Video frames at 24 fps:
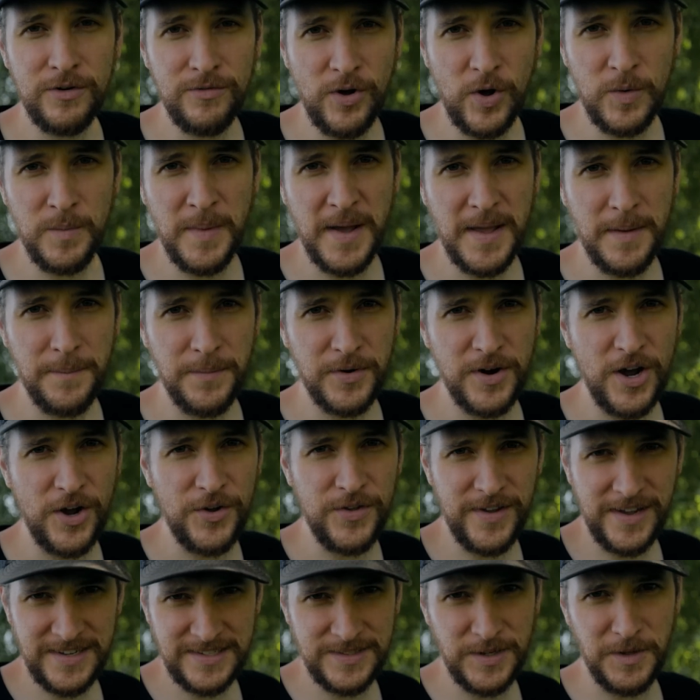Rode Mic Pro, you
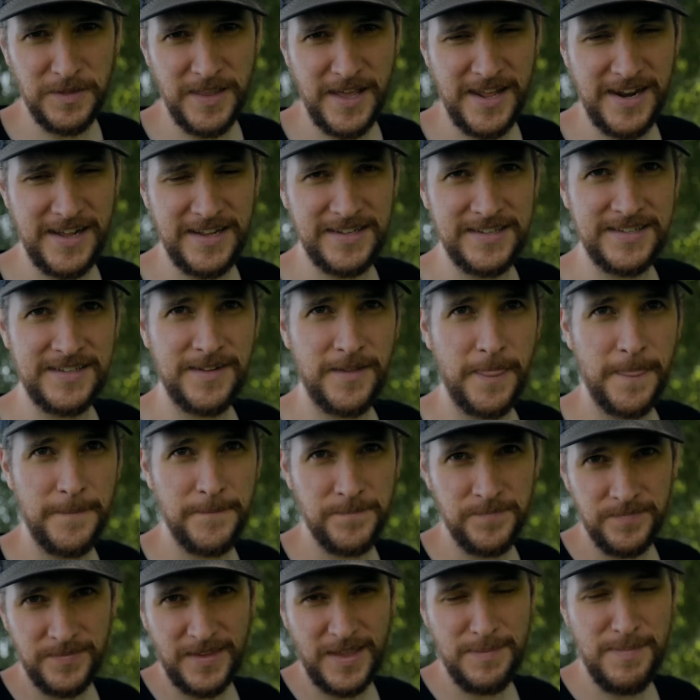guys know what that is.
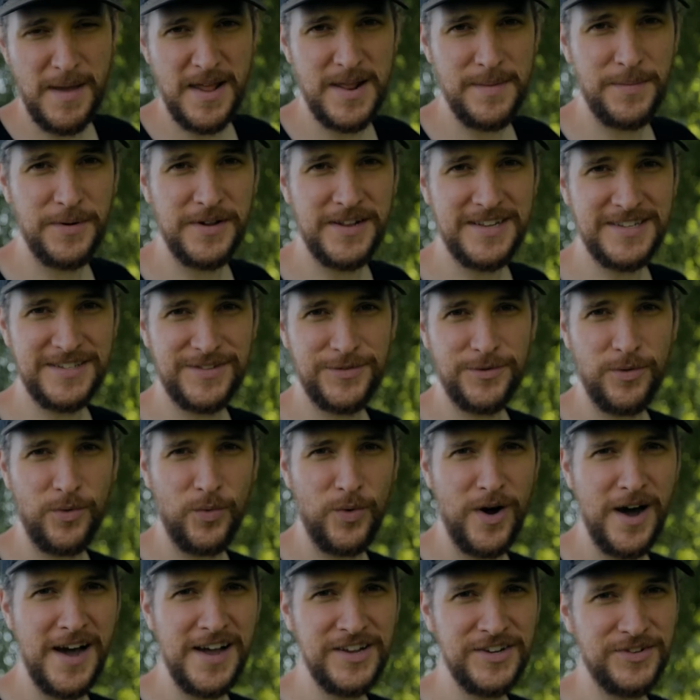Manny put his through the
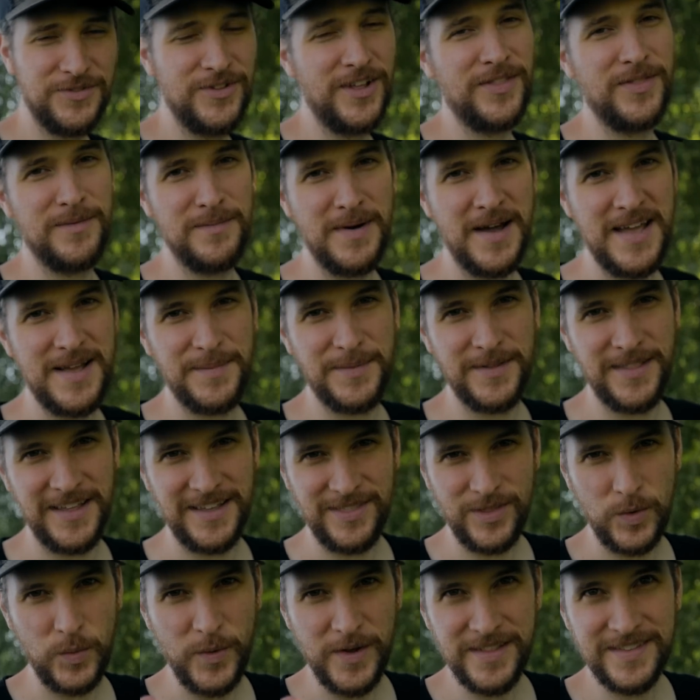wash, not the mic, but like
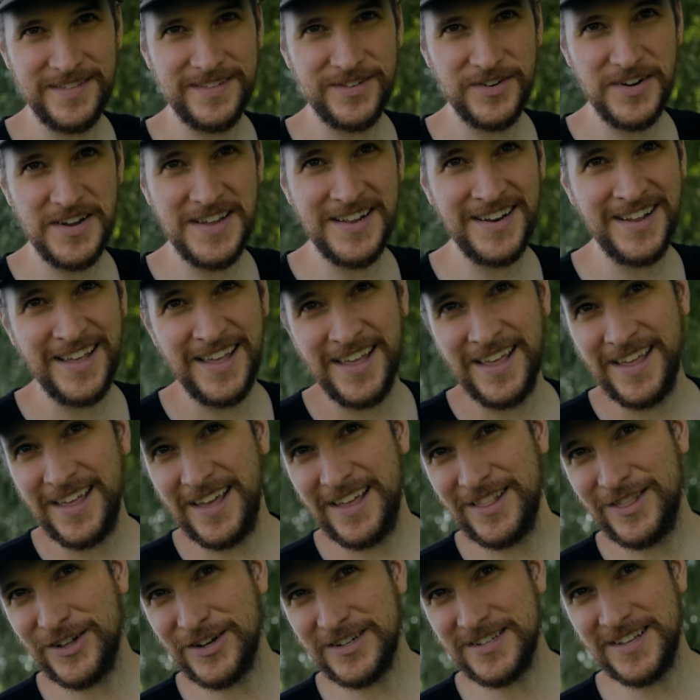the windscreen.
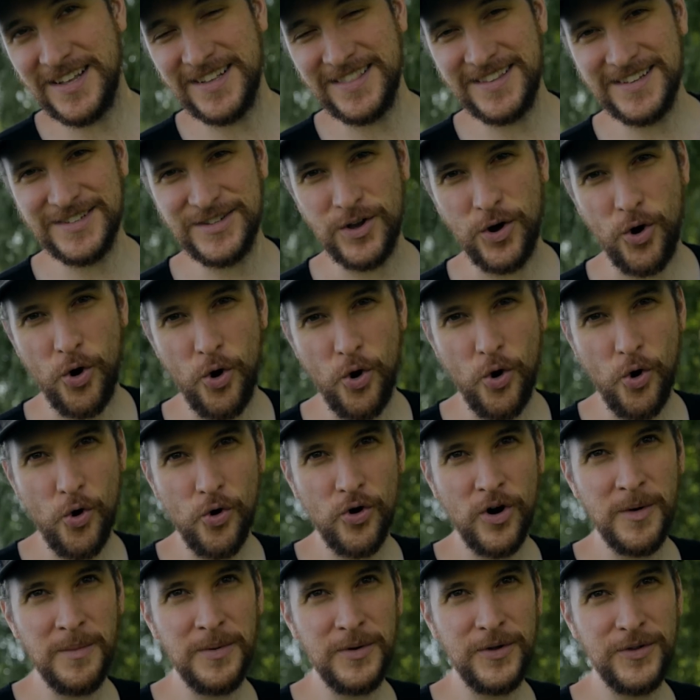It looks like this
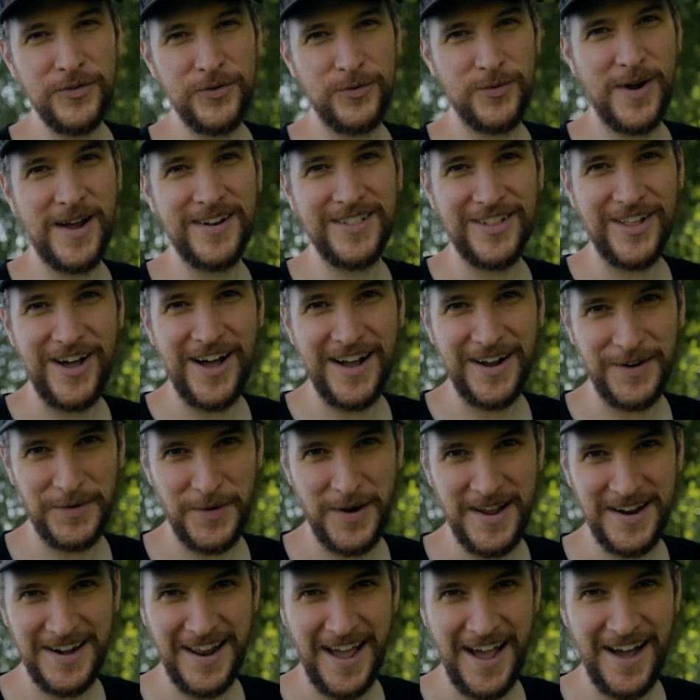horrible dreadlock
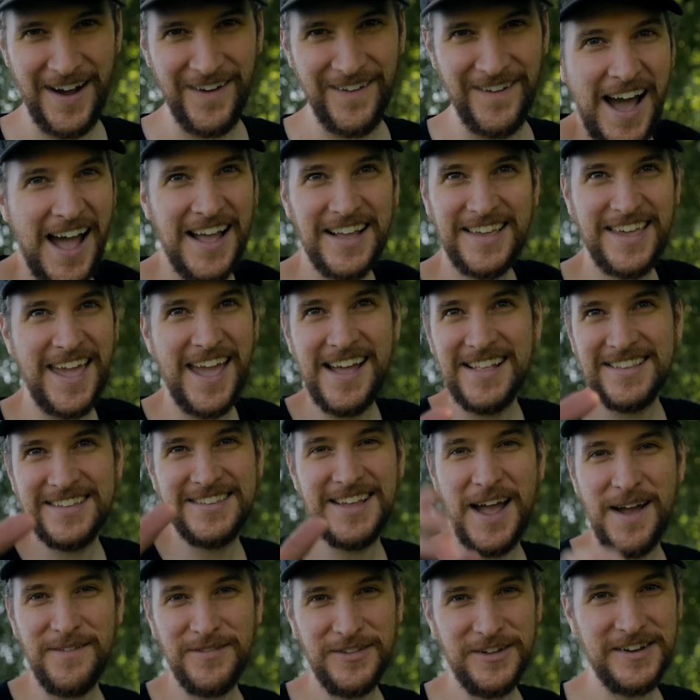right now. I can't
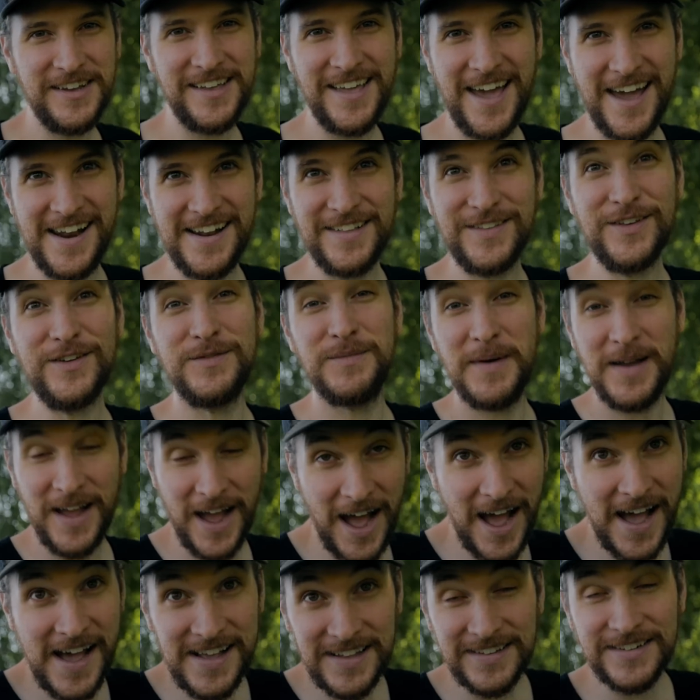stop looking at it, so if my
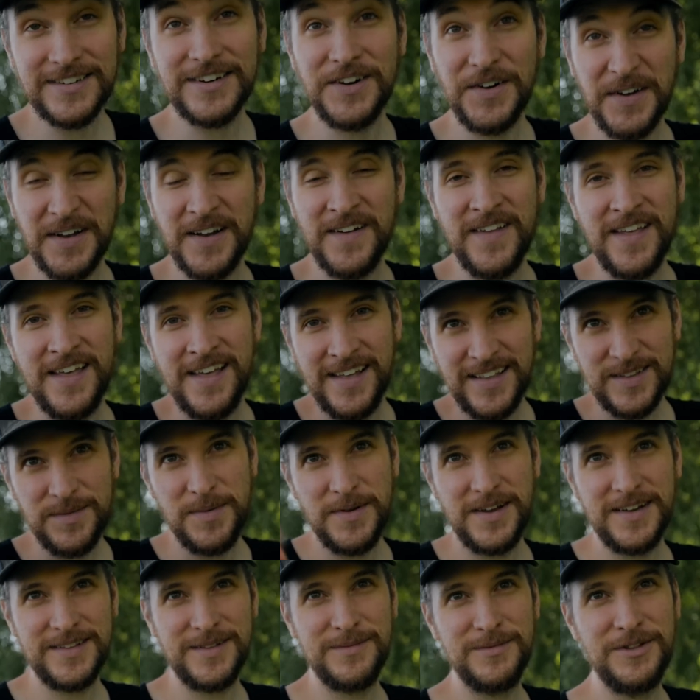eyes are going, it's
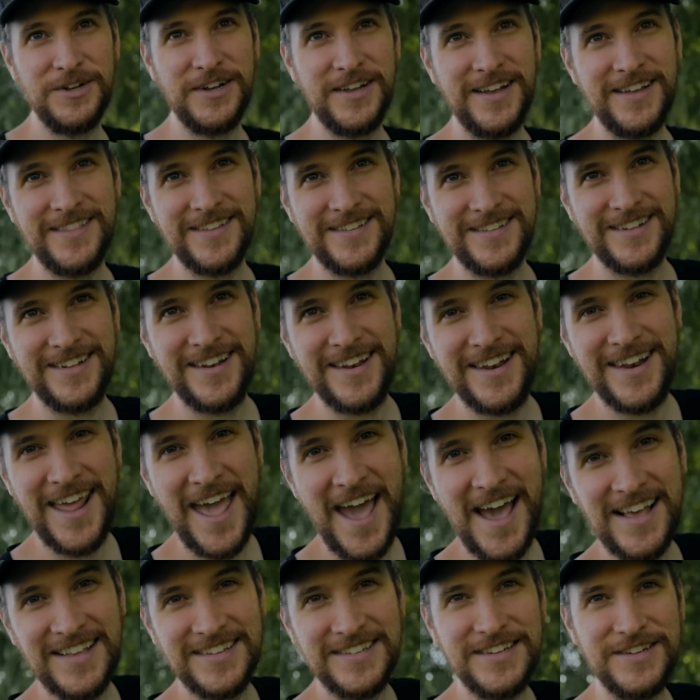because I'm looking at this
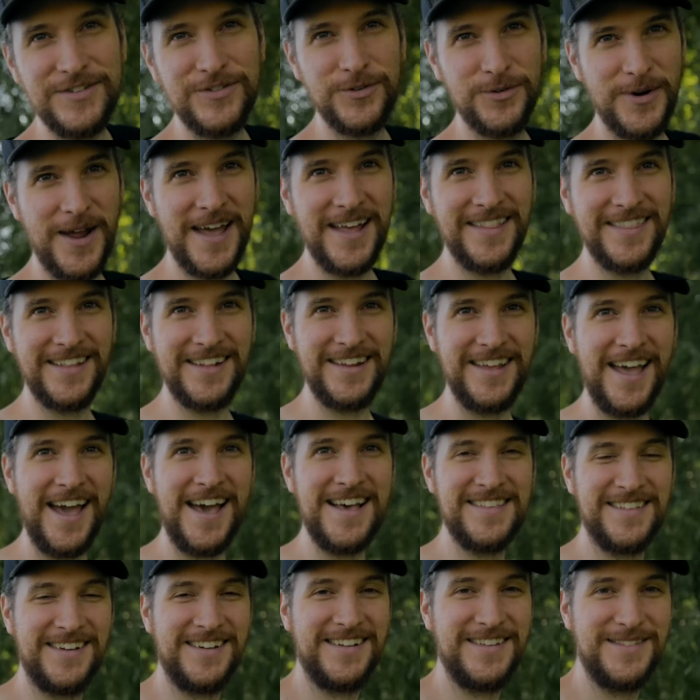nasty dread that he
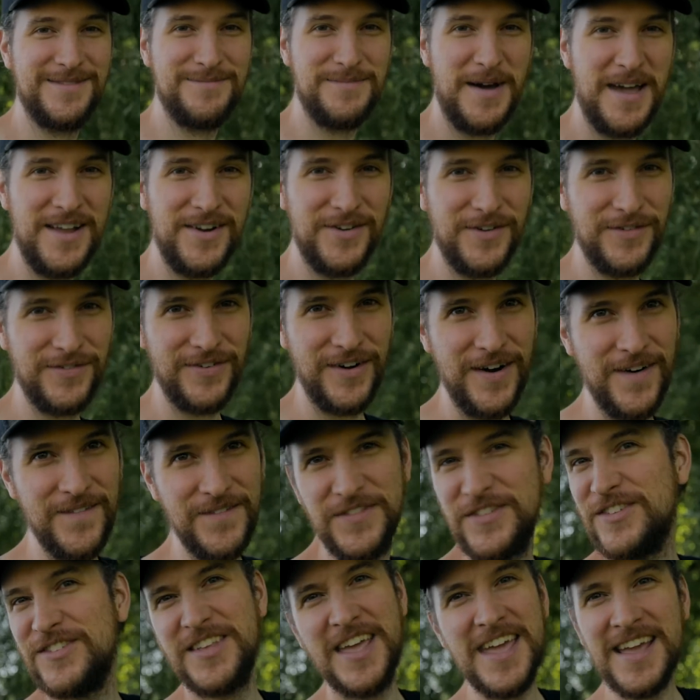has on his microphone.
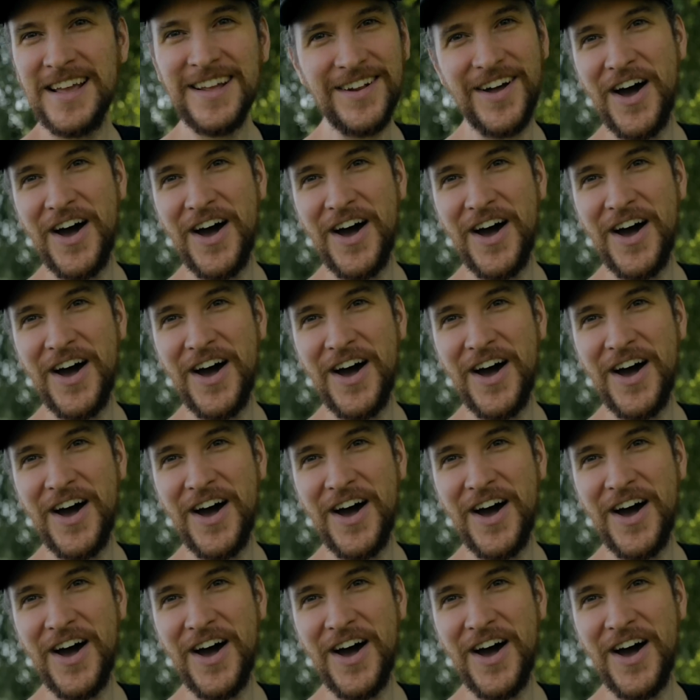Just take it